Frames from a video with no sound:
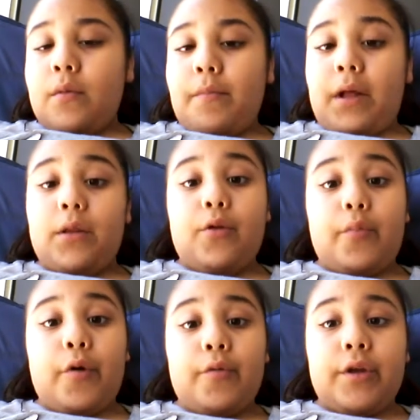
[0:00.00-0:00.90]
My Little
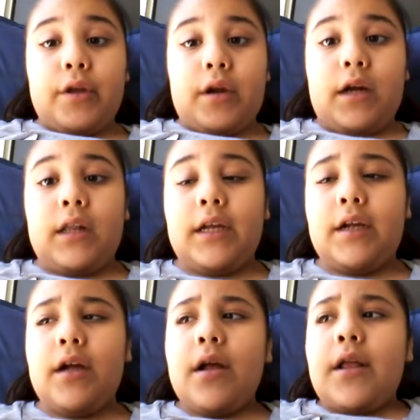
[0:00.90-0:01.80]
Pony. I like
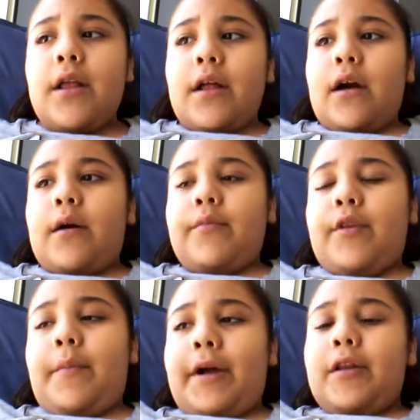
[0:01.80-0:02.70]
um,
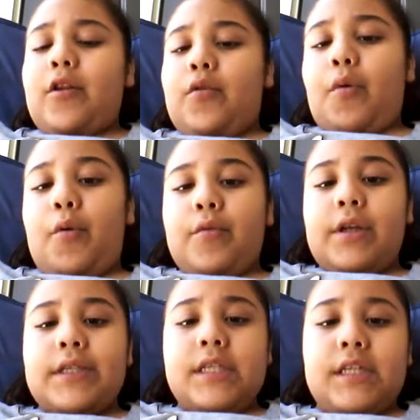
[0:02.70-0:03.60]
the My Little
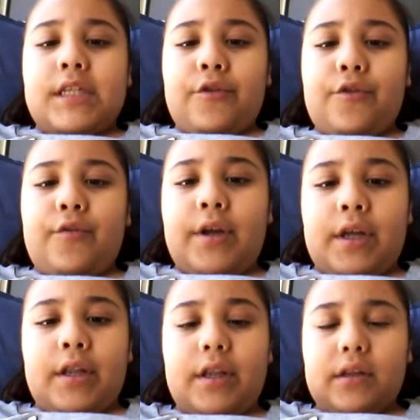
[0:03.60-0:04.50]
Pony season three,
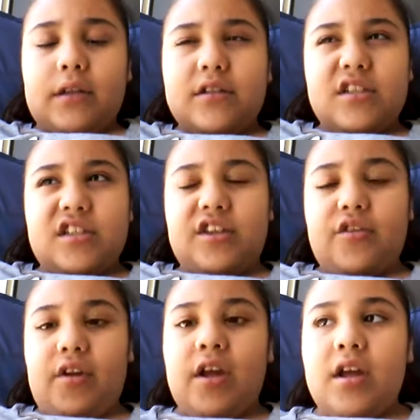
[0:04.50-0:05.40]
no, season
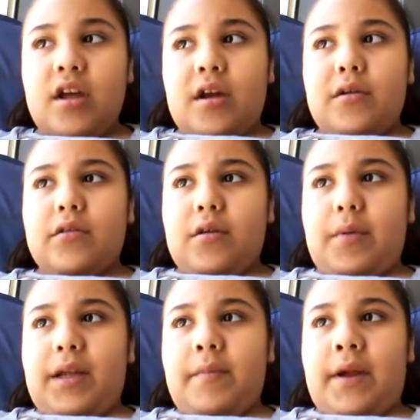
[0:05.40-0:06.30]
three, the
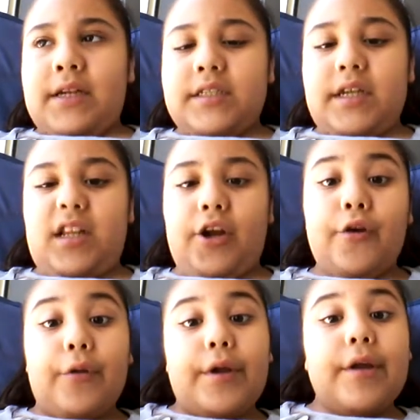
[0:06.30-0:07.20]
blind bags, the
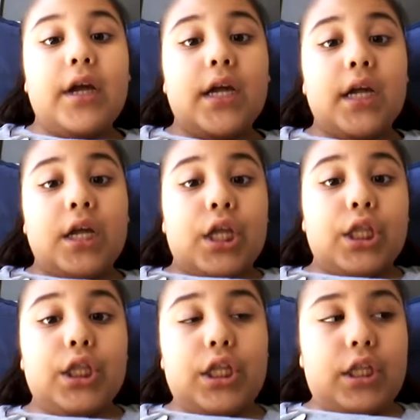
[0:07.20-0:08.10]
glittery,
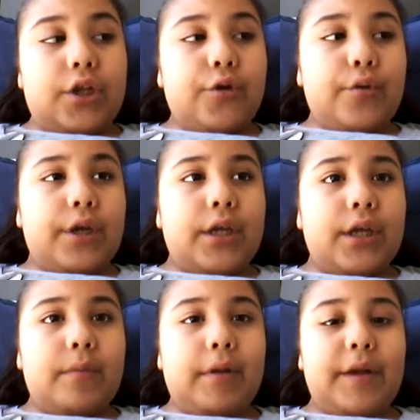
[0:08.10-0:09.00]
the
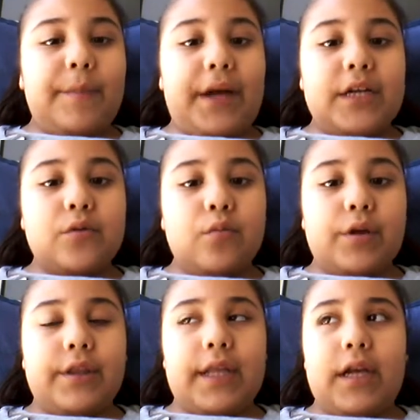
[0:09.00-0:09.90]
glittery blind bags
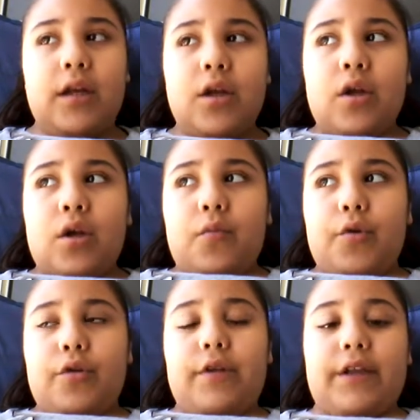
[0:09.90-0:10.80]
where, they,
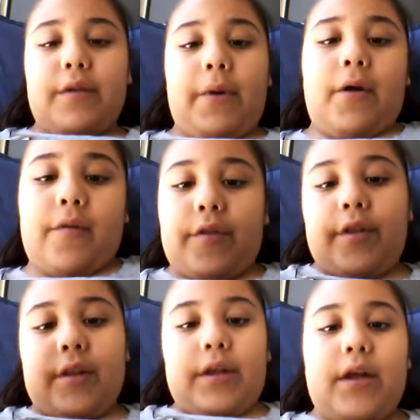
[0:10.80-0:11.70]
you take them out and
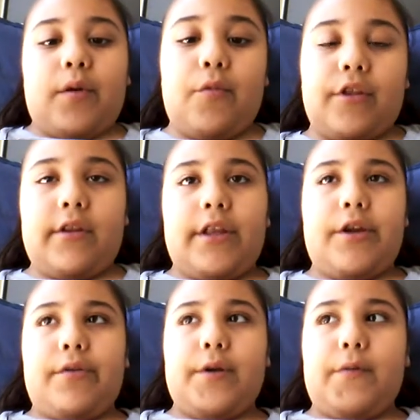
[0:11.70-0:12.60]
then they come with
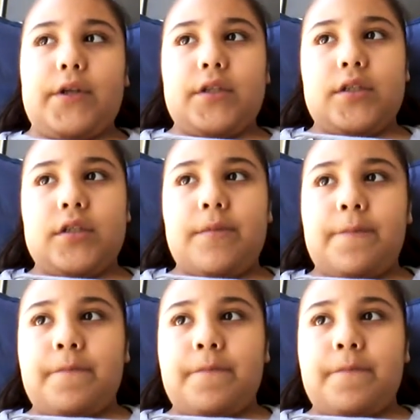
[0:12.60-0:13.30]
glittery ones.